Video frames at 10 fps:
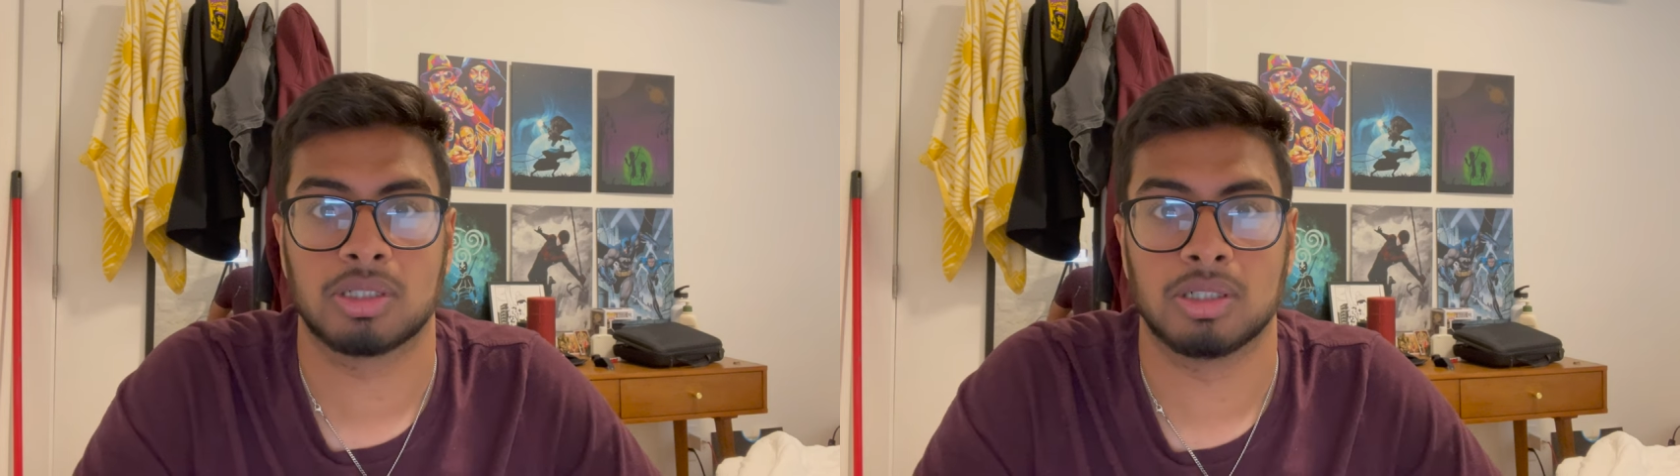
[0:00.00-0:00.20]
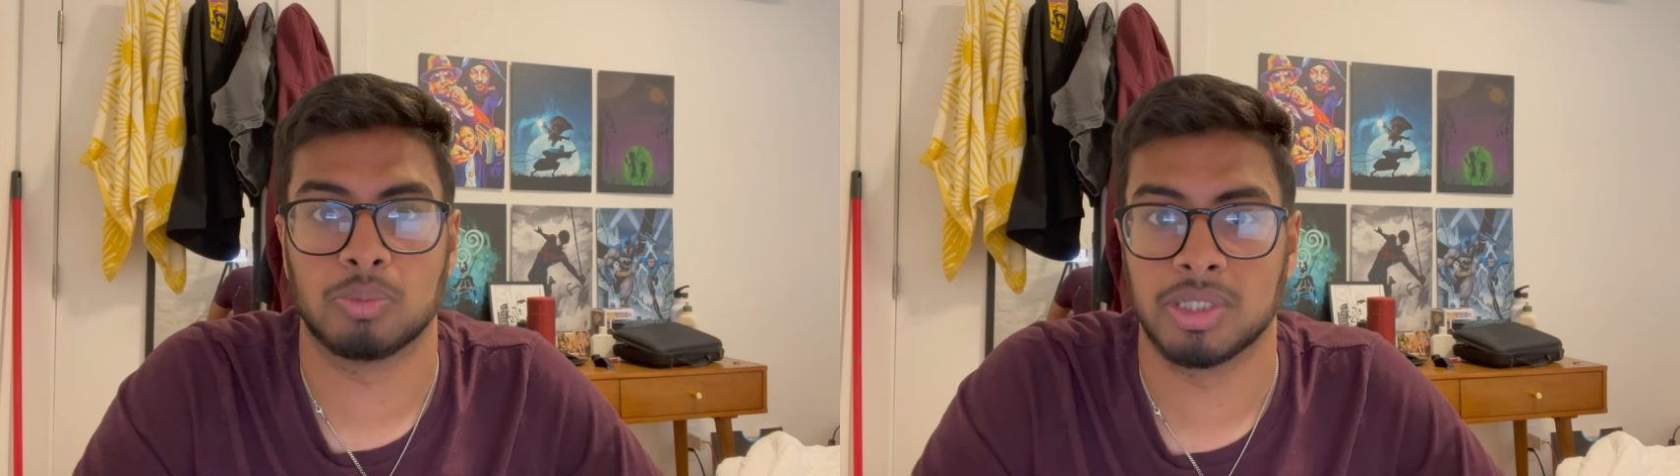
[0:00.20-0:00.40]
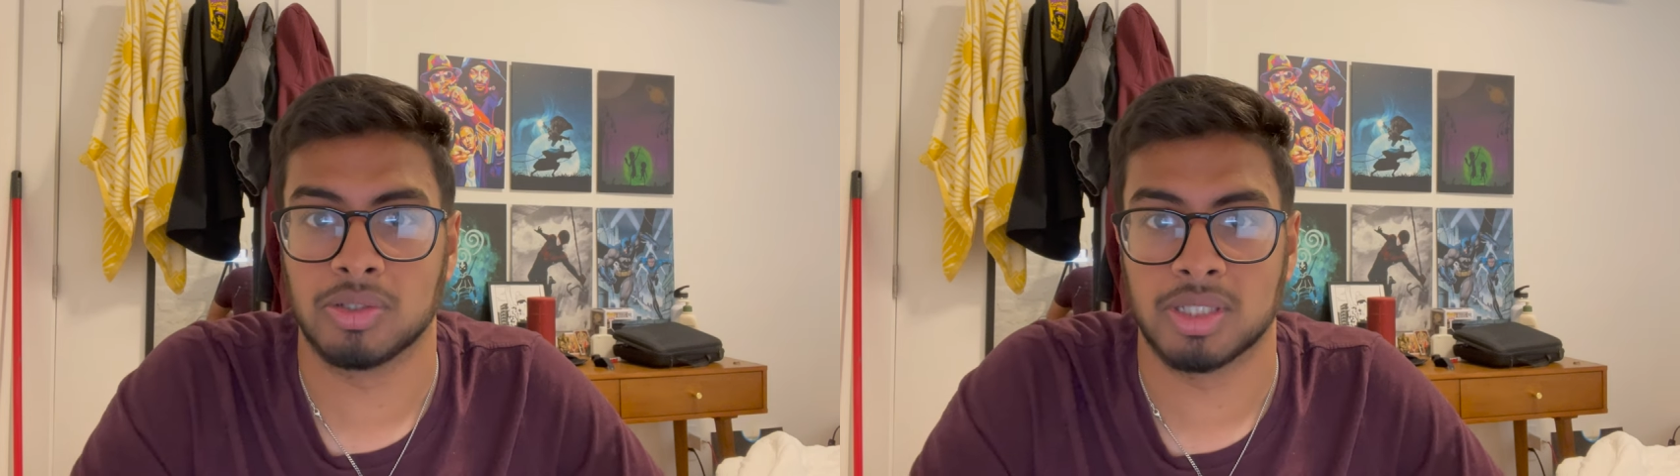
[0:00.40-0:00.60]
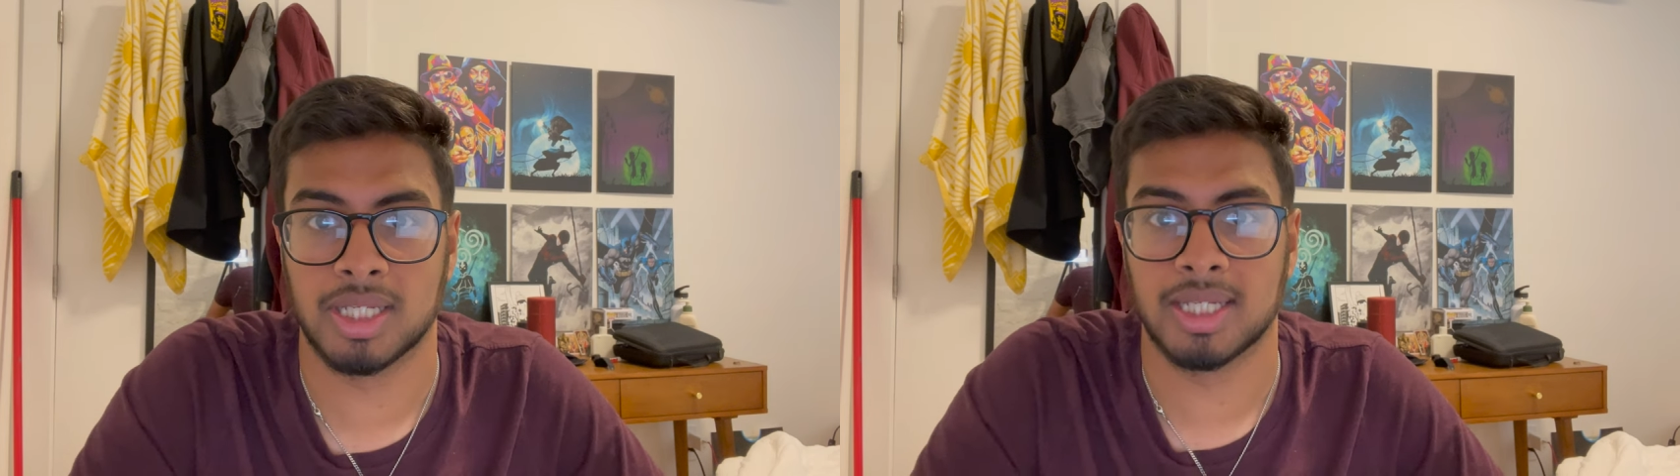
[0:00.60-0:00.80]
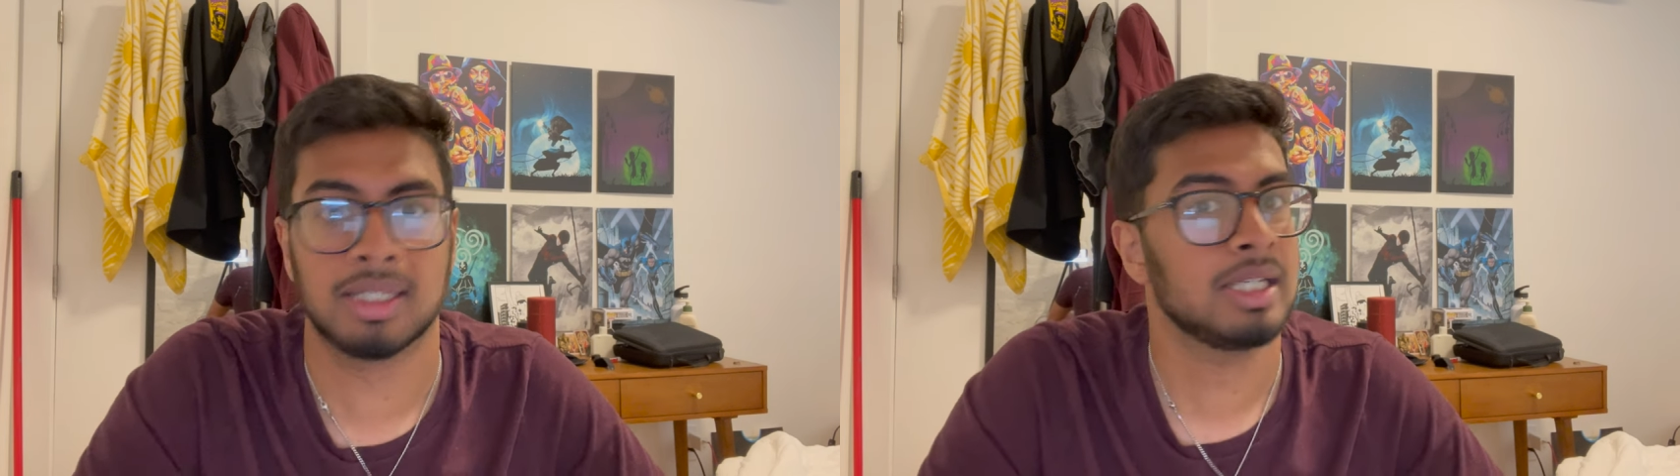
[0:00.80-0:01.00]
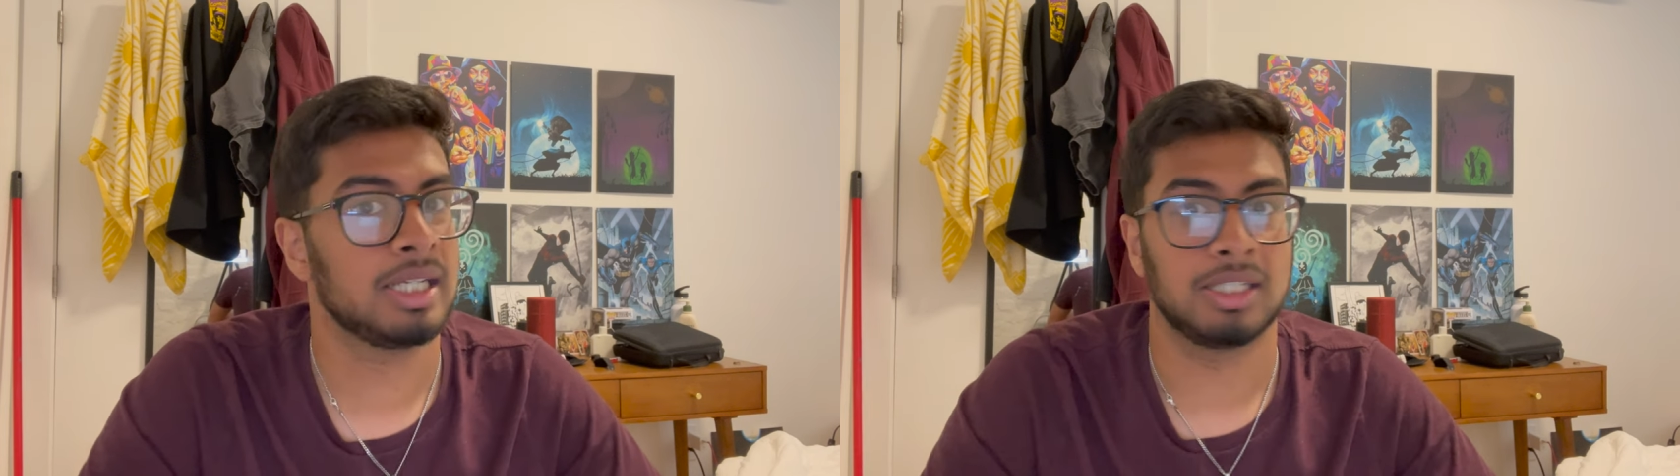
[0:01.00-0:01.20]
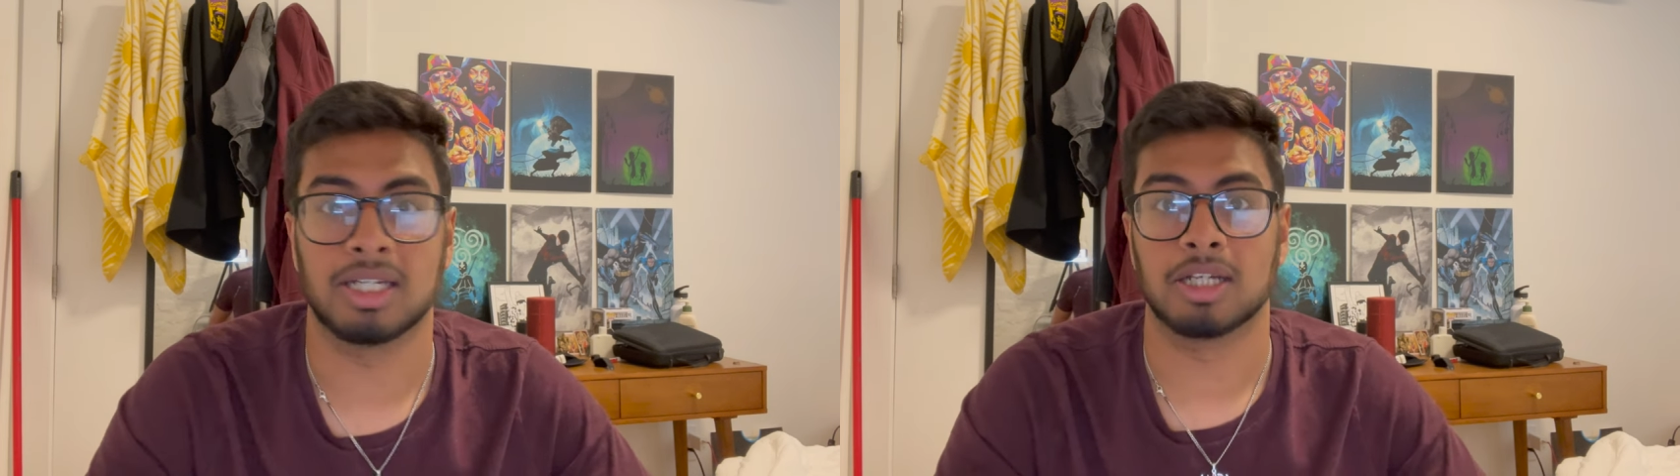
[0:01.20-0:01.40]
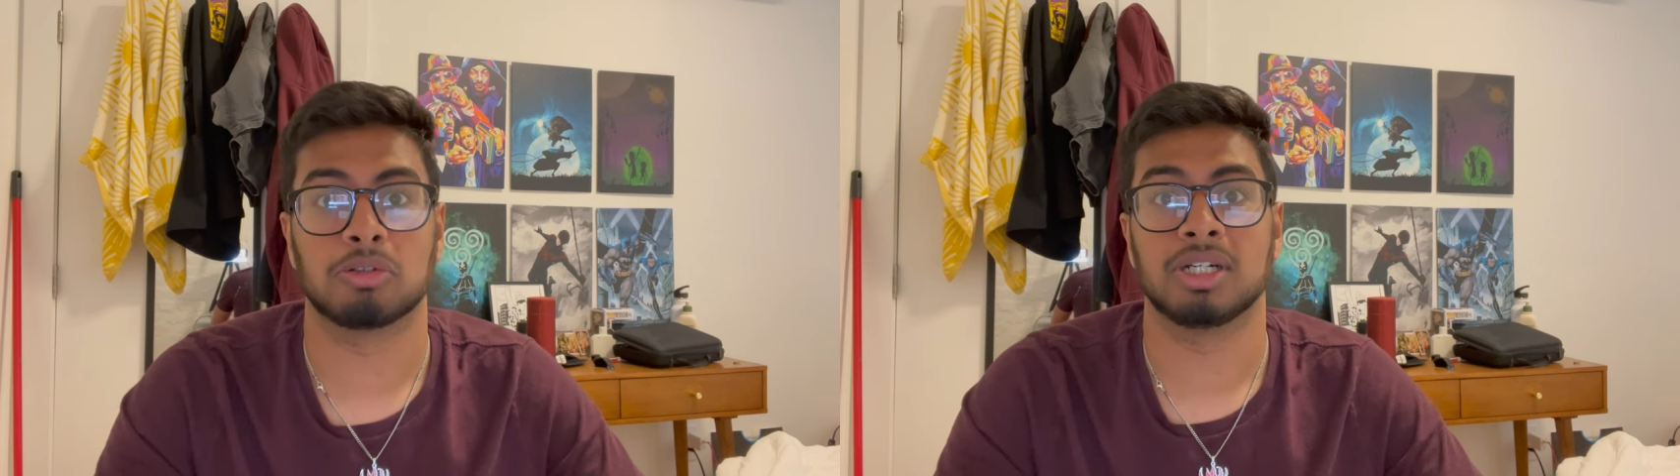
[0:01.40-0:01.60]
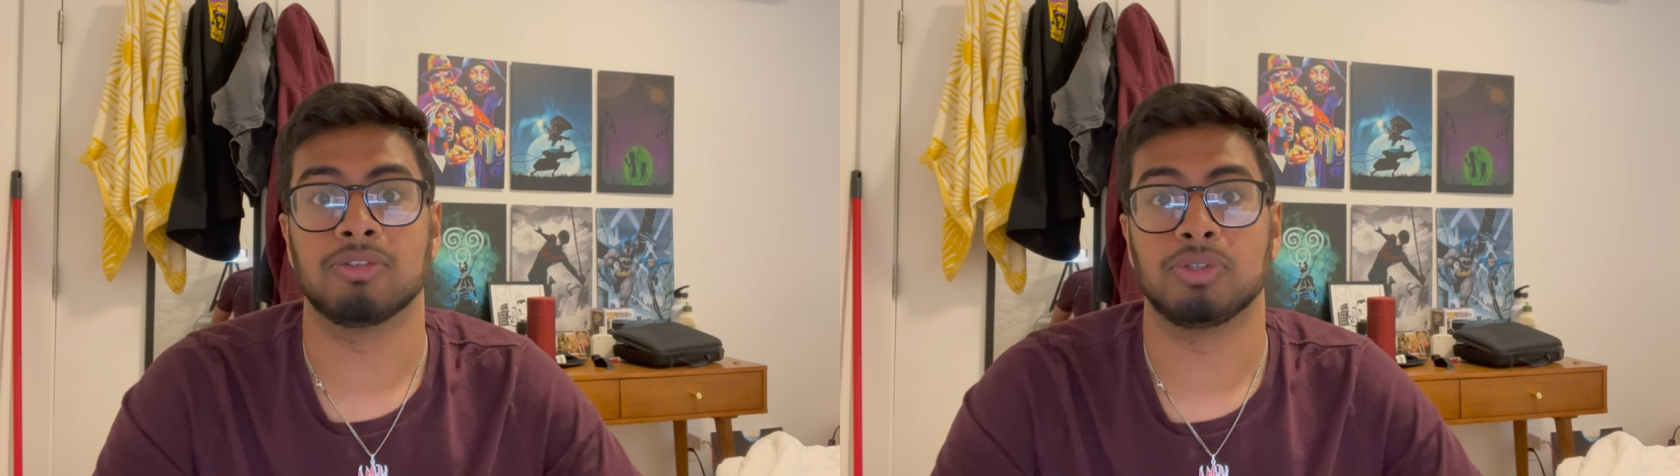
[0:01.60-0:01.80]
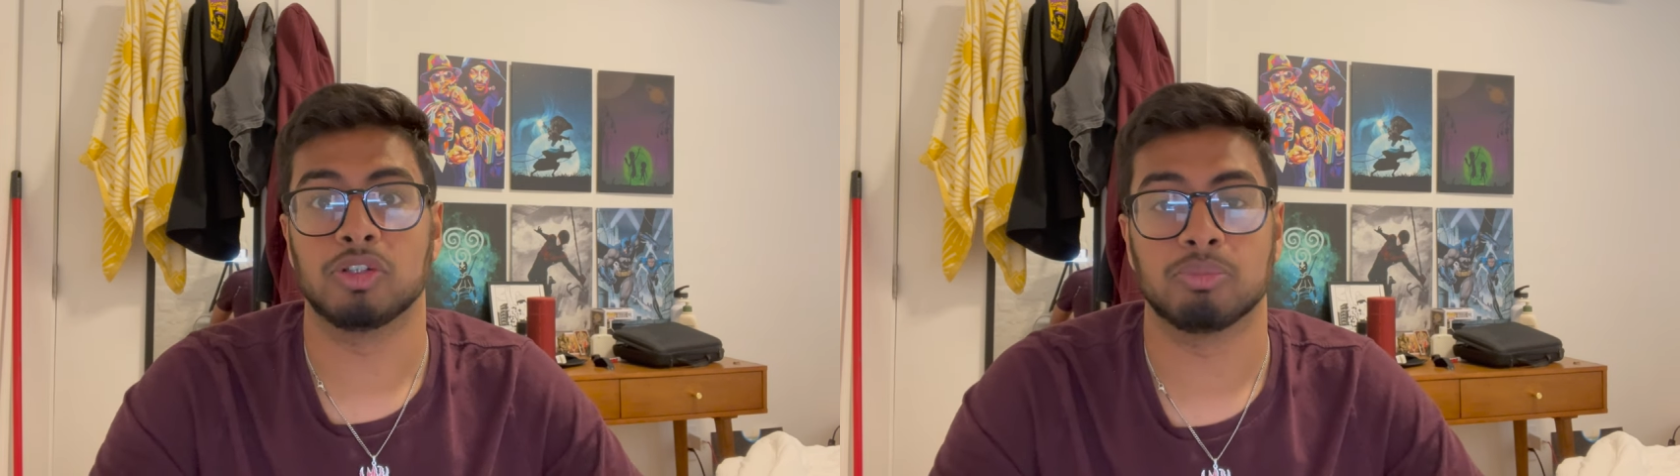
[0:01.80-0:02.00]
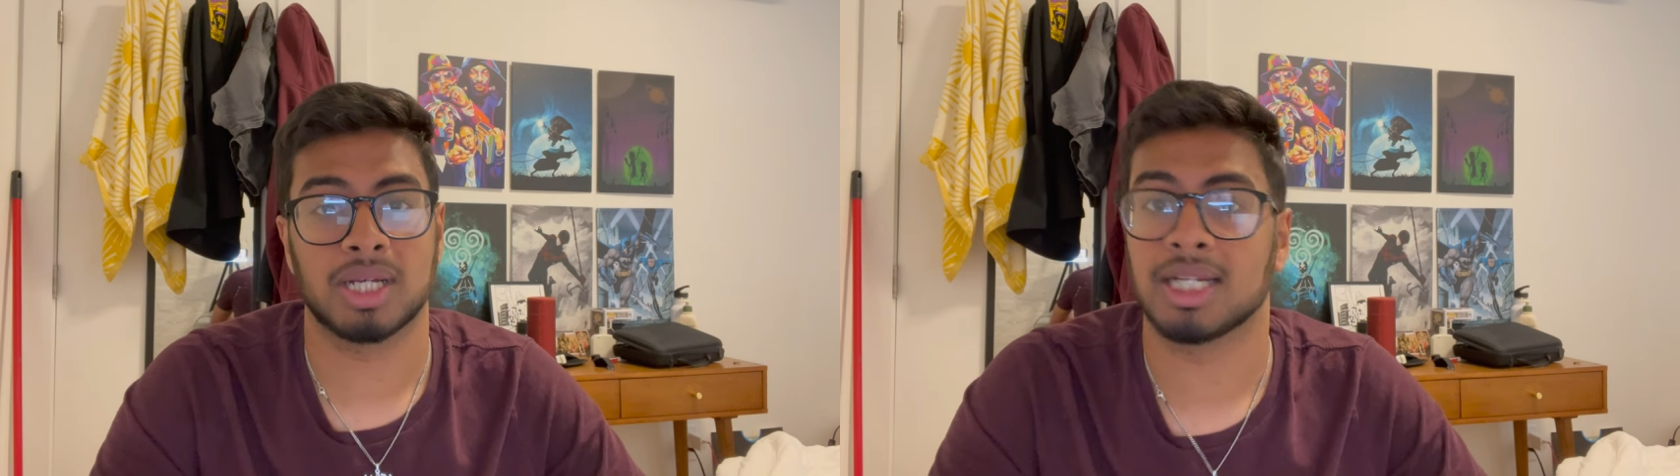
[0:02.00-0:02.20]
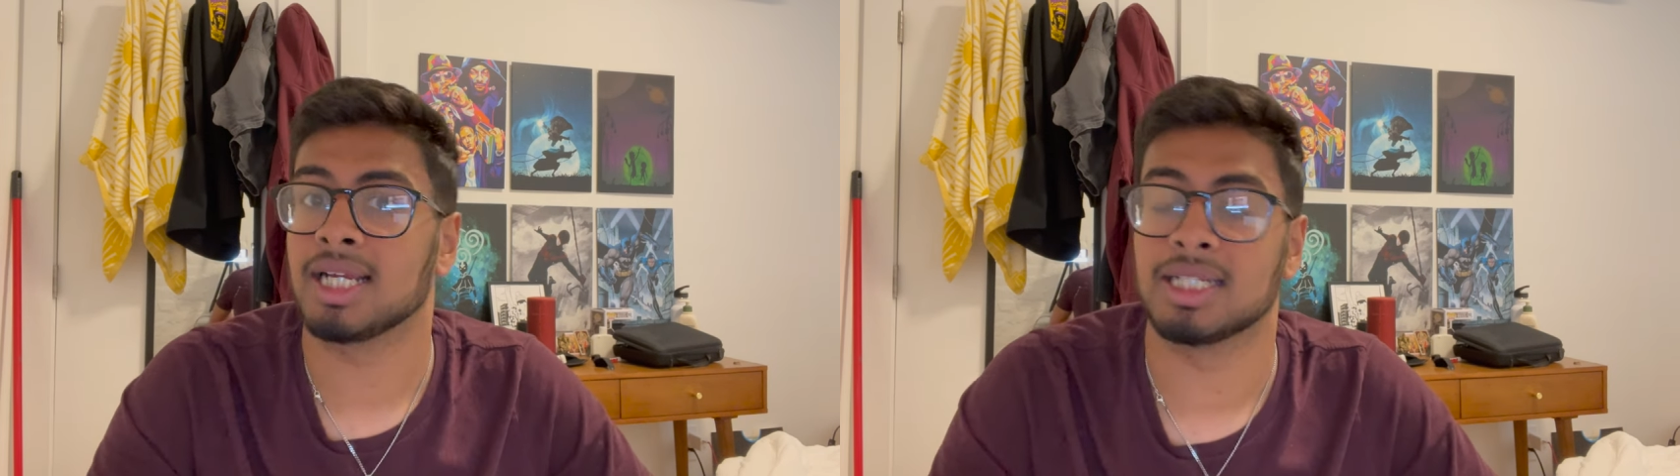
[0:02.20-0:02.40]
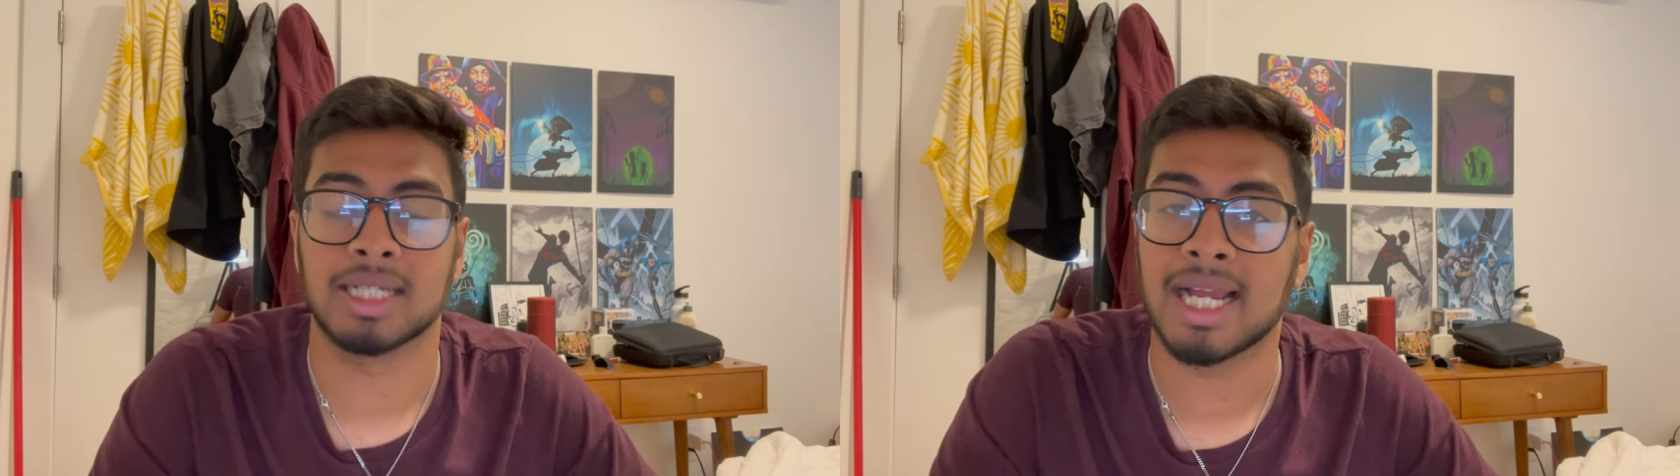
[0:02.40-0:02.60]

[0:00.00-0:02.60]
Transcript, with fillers: fob when you're there. You get a great view of Manhattan